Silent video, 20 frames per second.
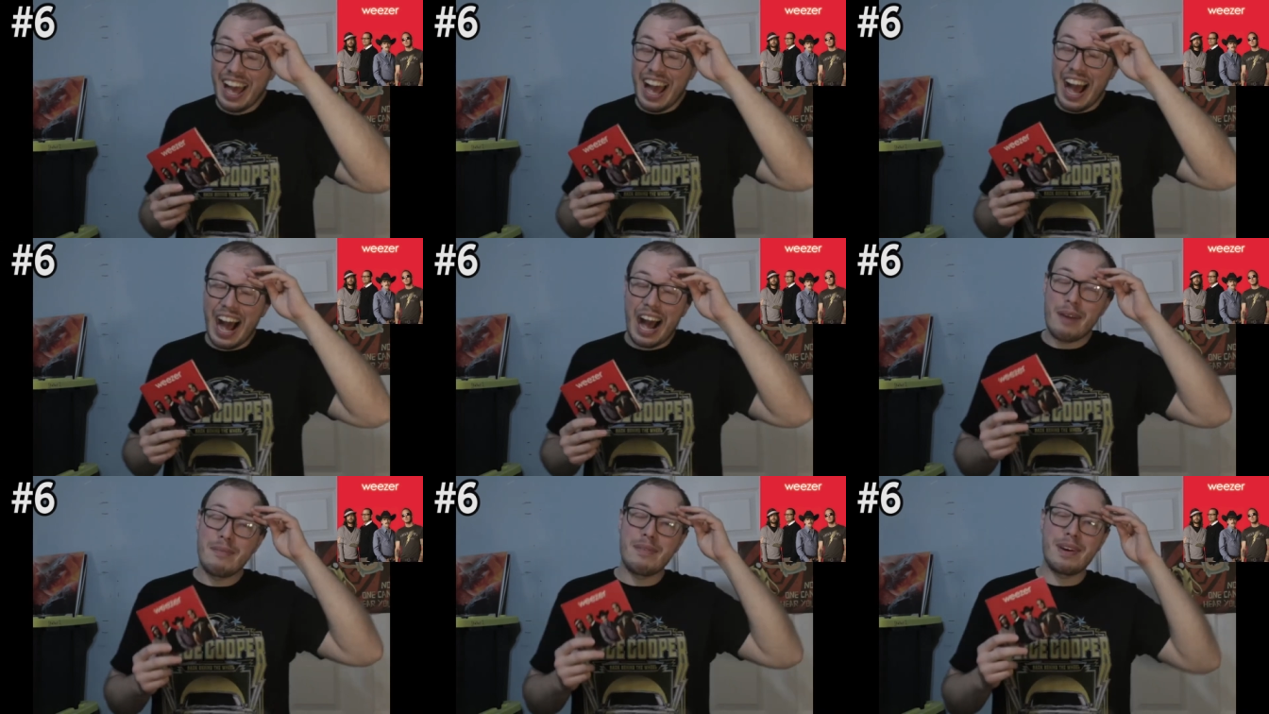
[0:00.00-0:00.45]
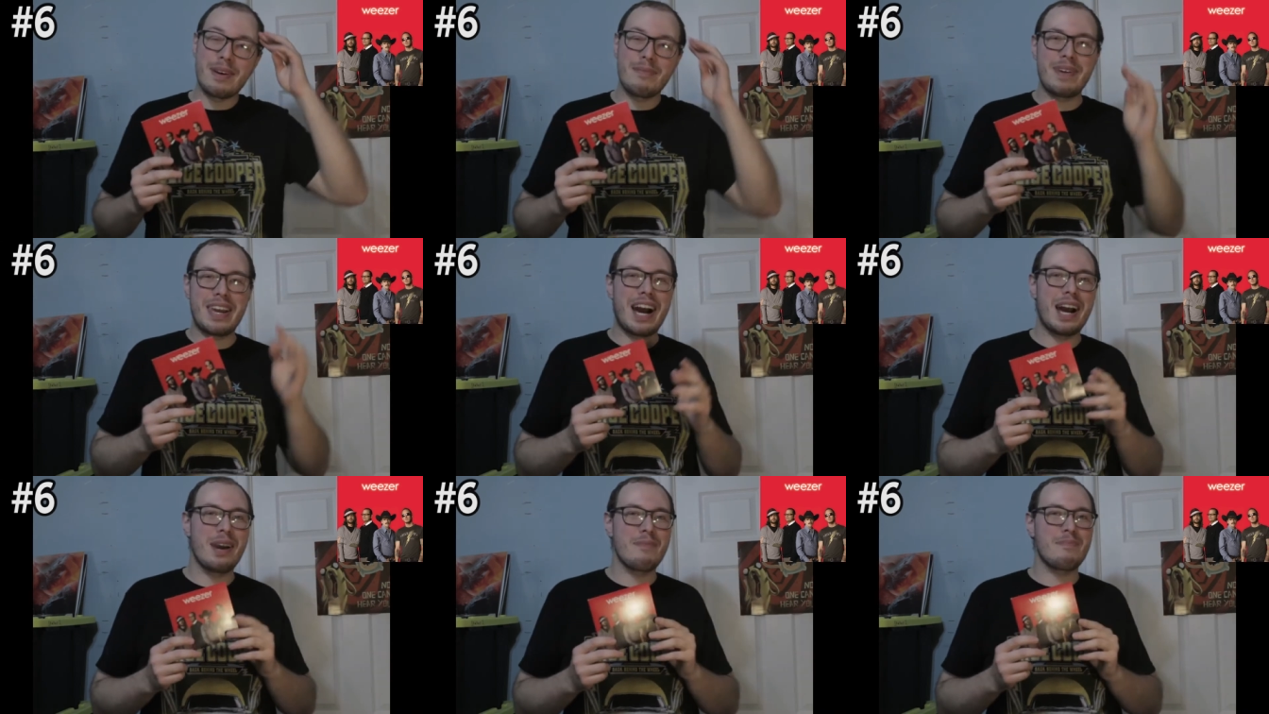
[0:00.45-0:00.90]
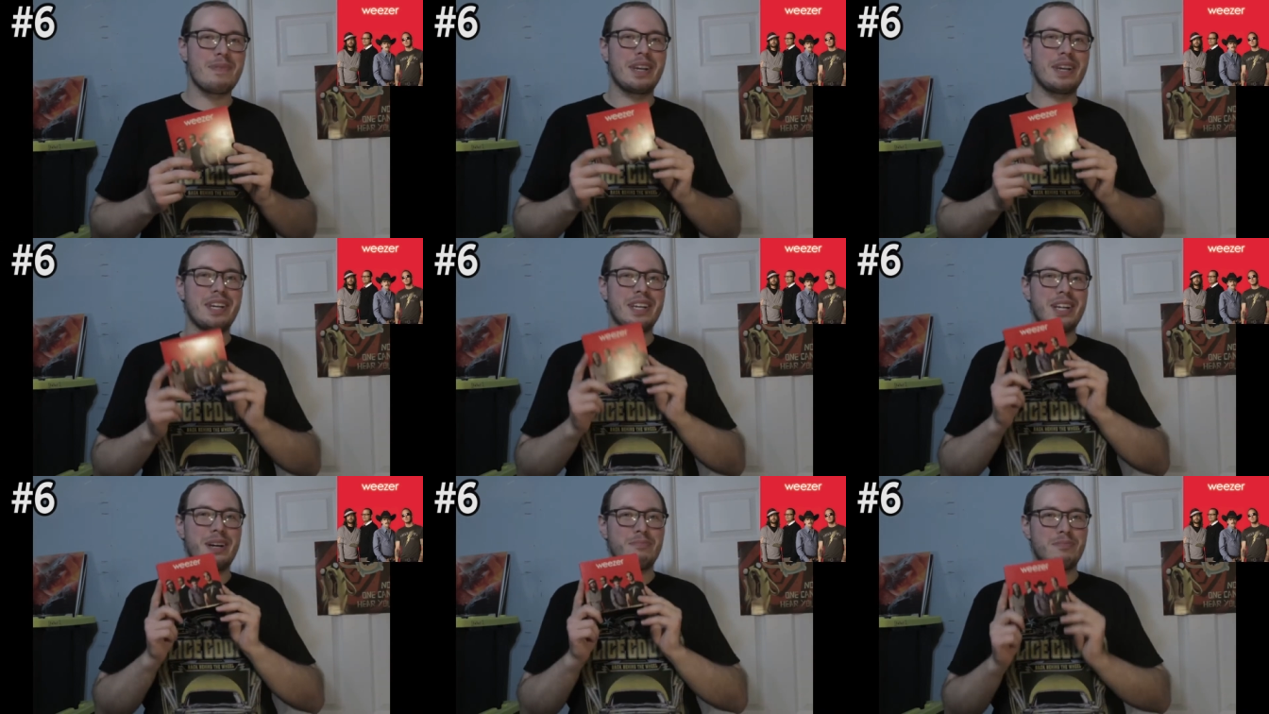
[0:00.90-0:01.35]
I may be hyping
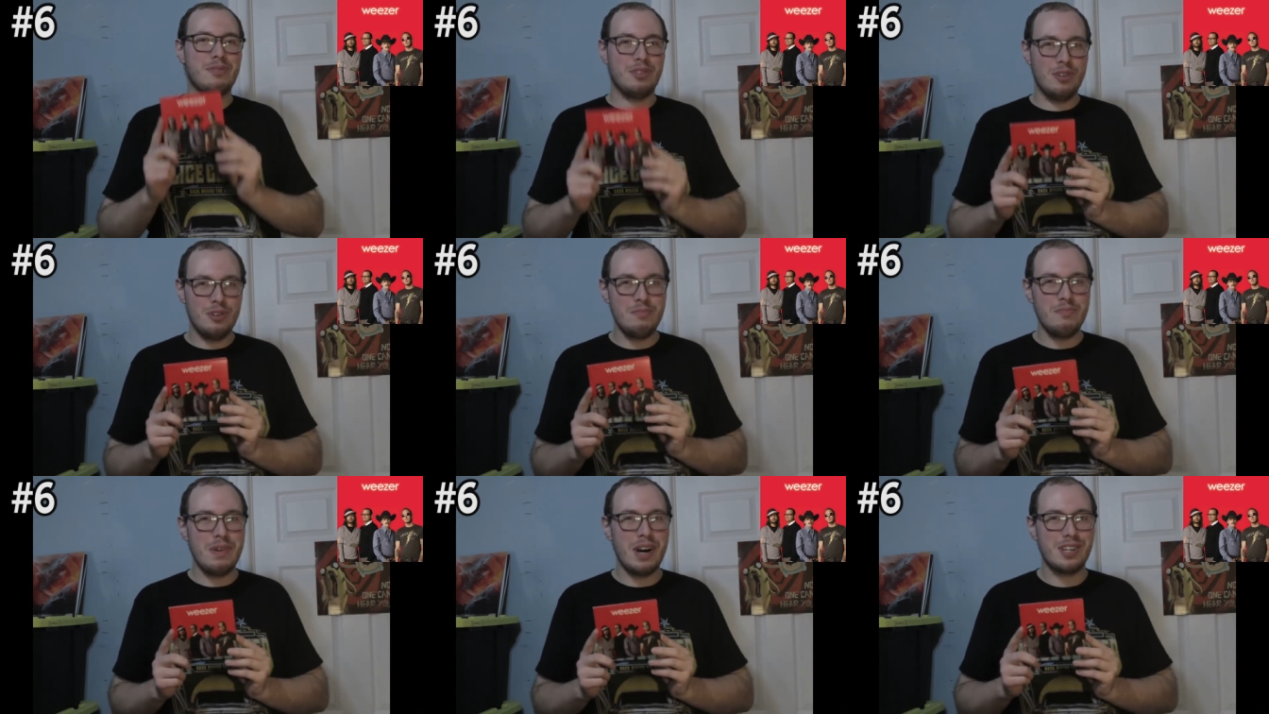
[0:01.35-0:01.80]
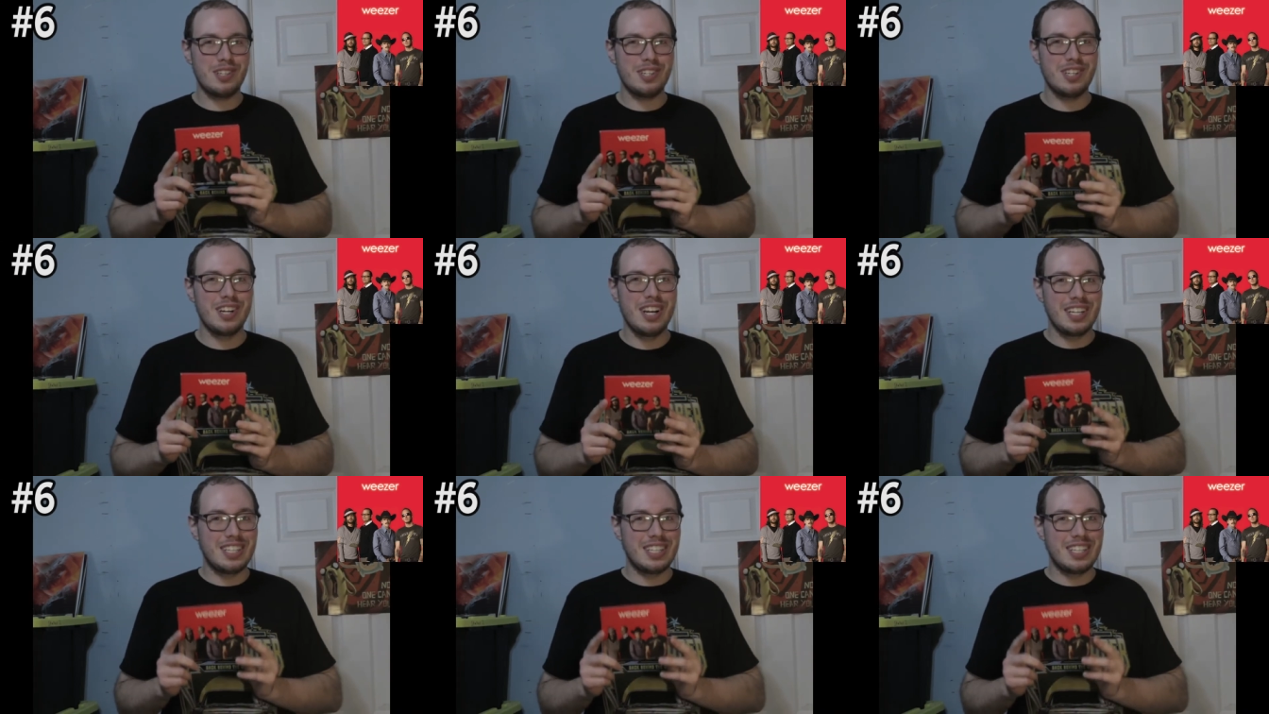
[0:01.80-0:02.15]
it up too much.